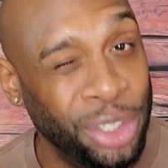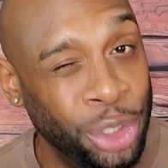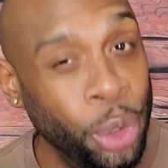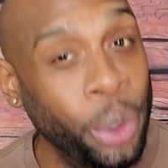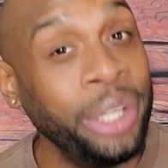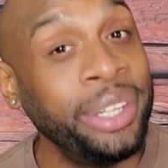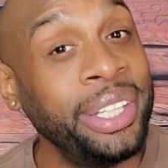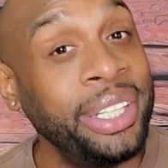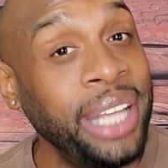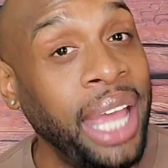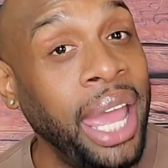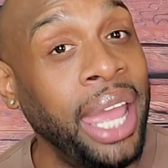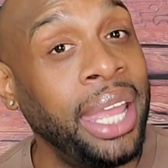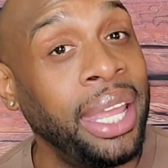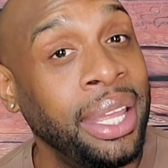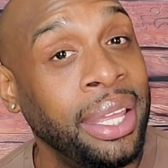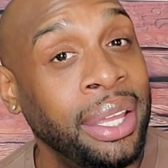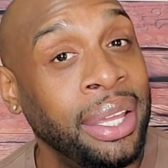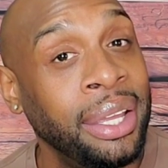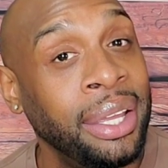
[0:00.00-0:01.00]
Do it
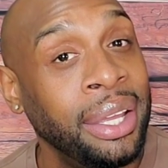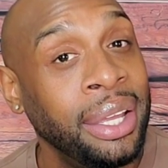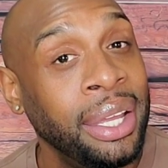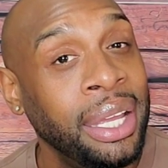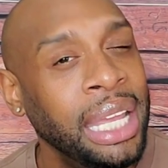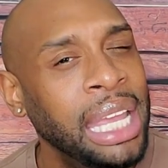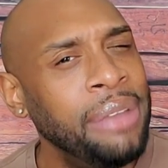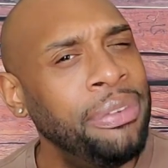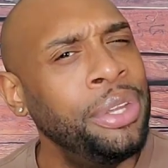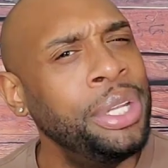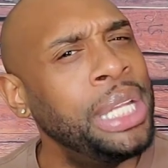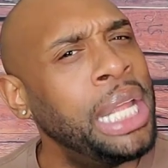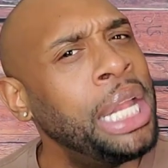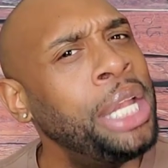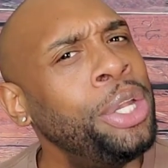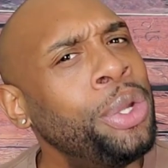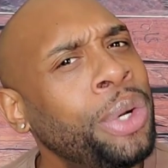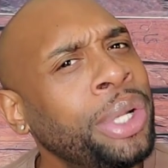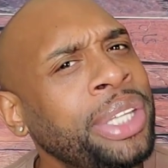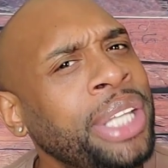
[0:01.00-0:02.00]
today. If you
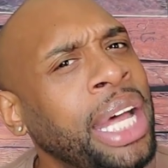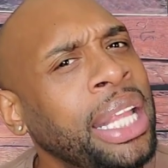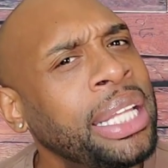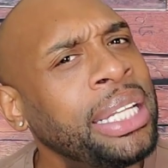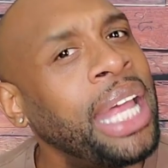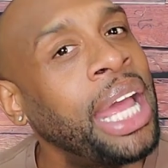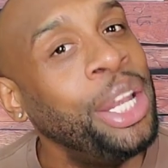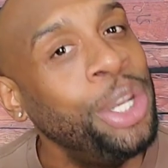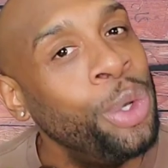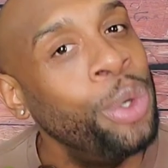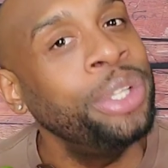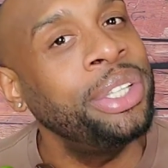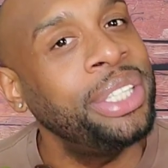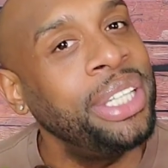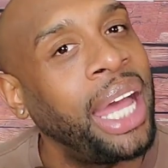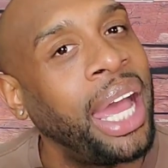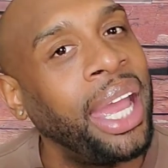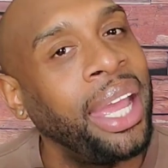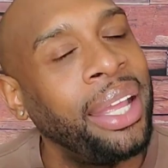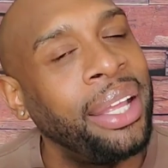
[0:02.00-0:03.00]
didn't do it the other day, do it
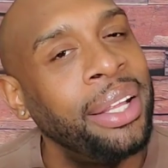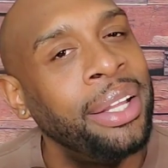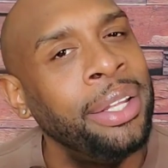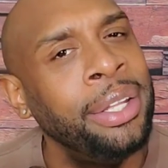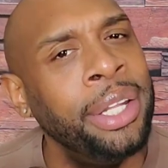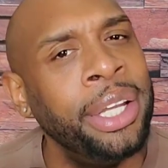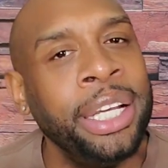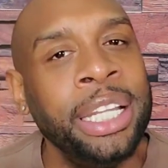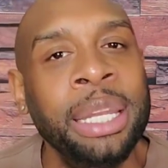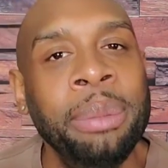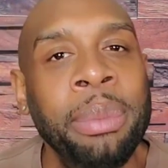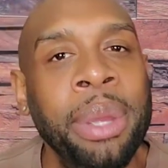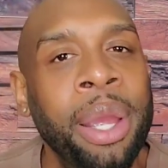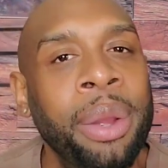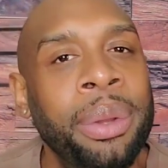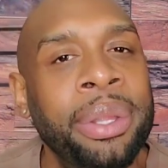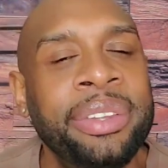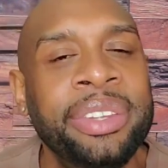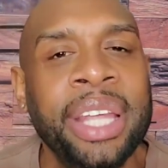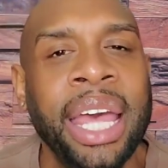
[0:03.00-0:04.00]
today. Look in the
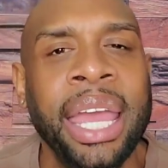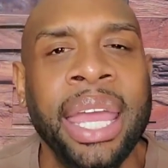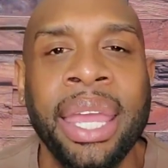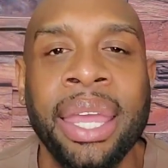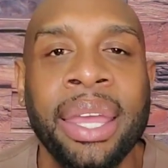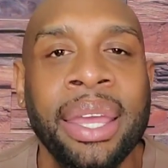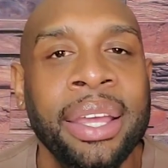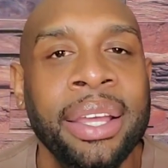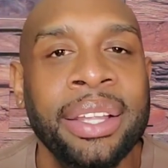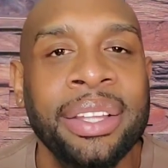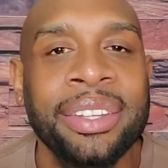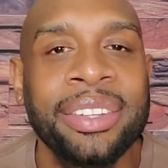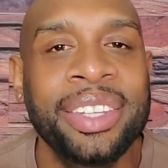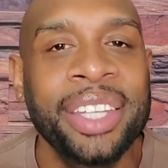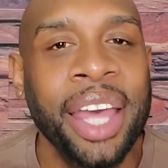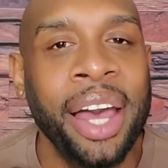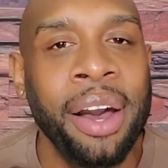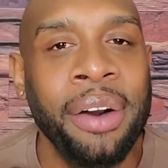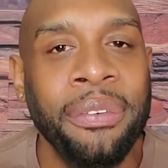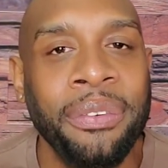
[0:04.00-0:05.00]
mirror and say,
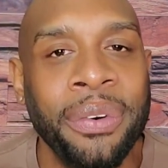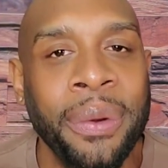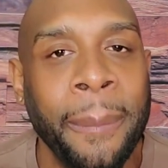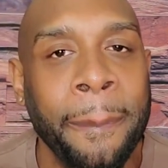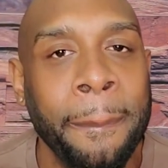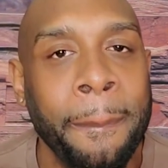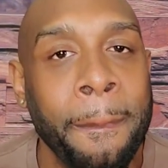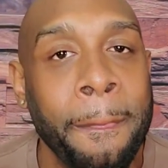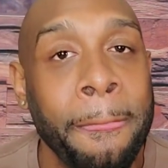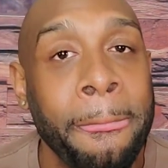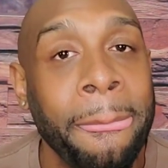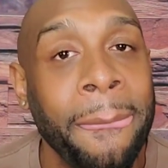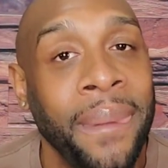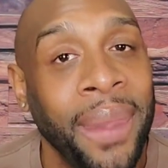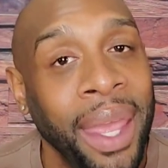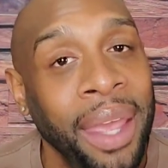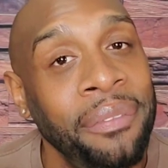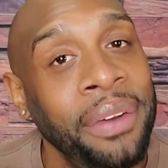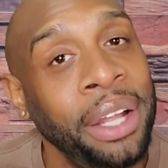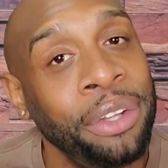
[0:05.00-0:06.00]
self,
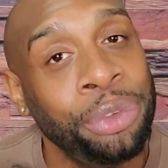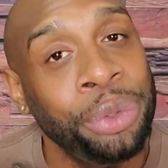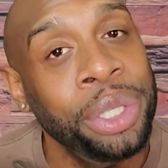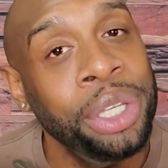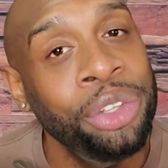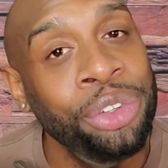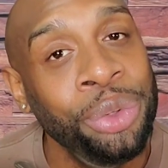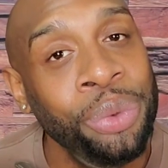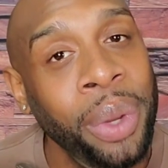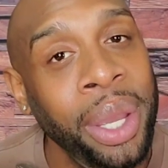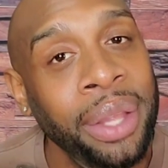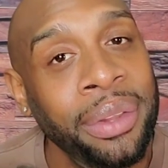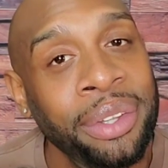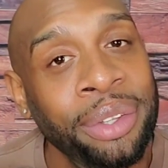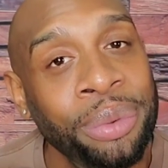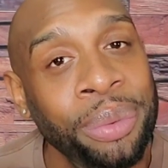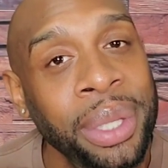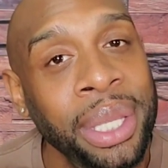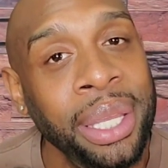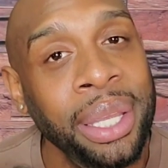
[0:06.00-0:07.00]
have I treated you well
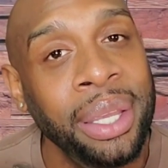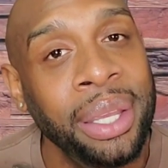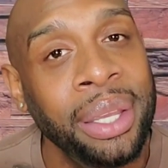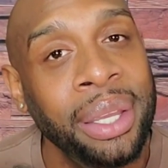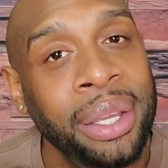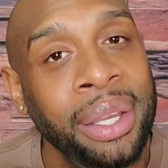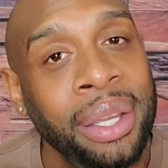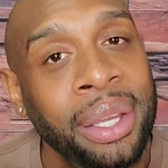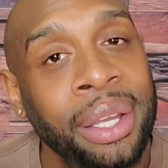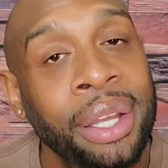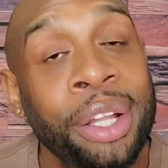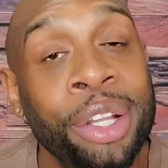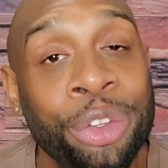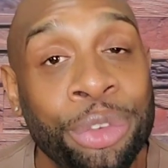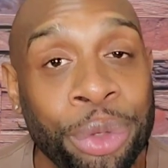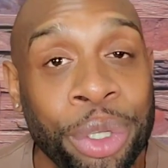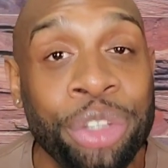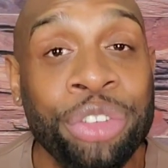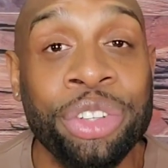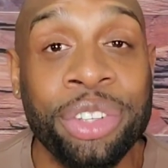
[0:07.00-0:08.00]
this week?
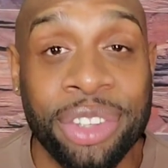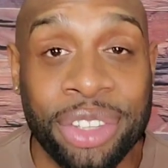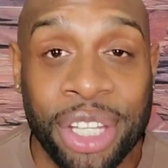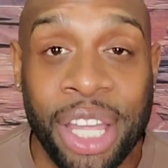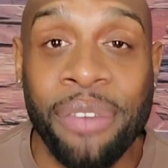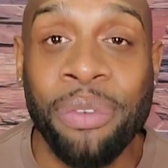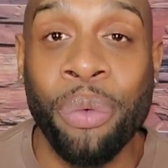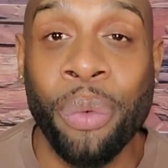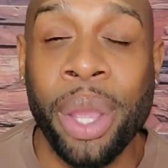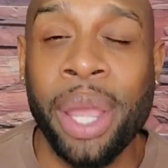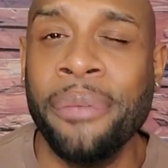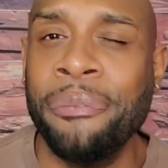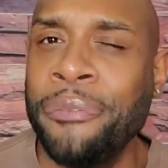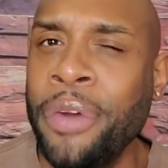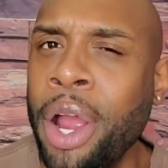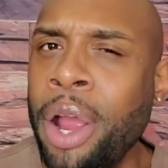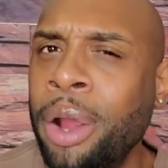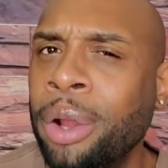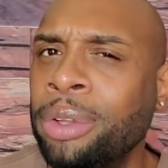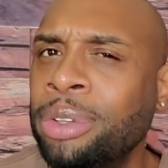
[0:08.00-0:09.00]
Treat yourself well
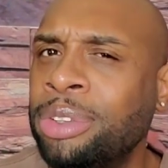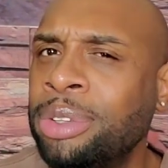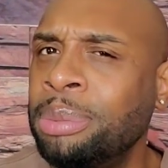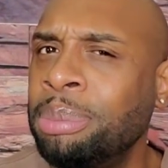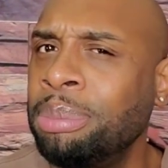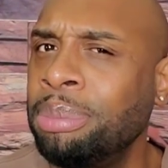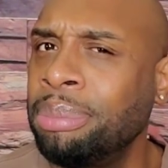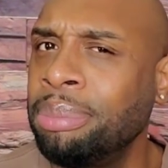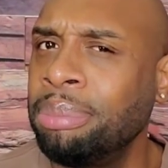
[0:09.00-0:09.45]
first.